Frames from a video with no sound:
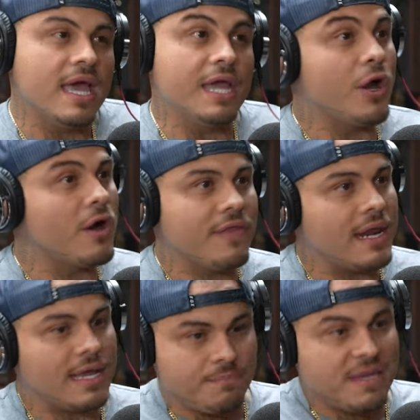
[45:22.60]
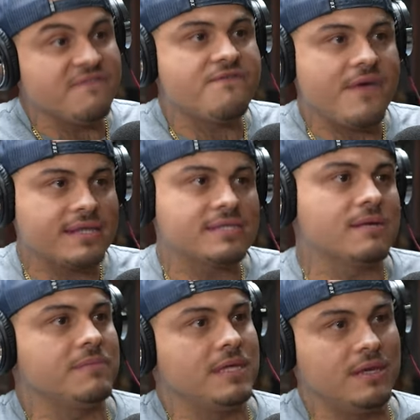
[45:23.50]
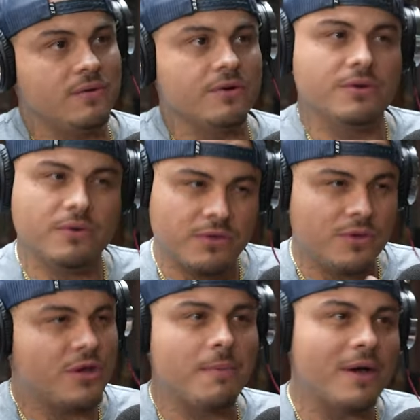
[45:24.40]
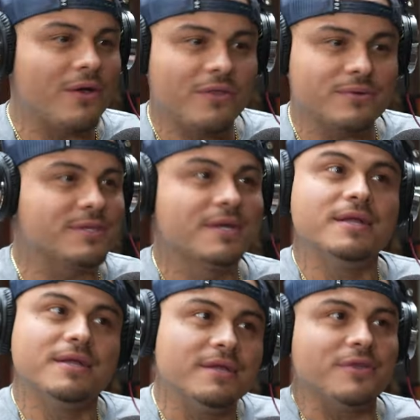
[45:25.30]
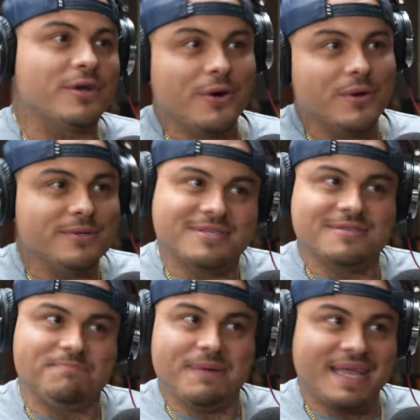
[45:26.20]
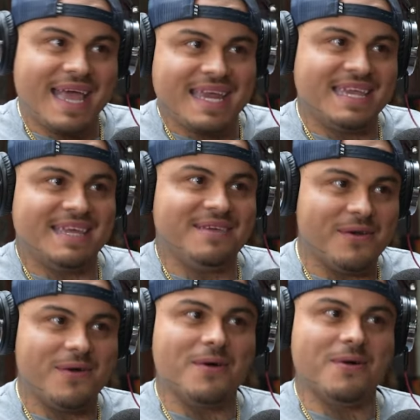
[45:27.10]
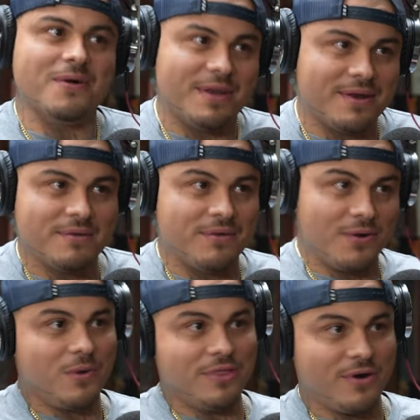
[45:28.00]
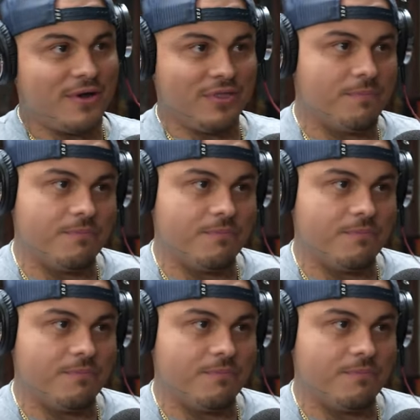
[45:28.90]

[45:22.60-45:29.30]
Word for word: and all that, like being fed something, or you know, you hear about all those the girls spaghetti, you know, yeah. and, you know when they're on their,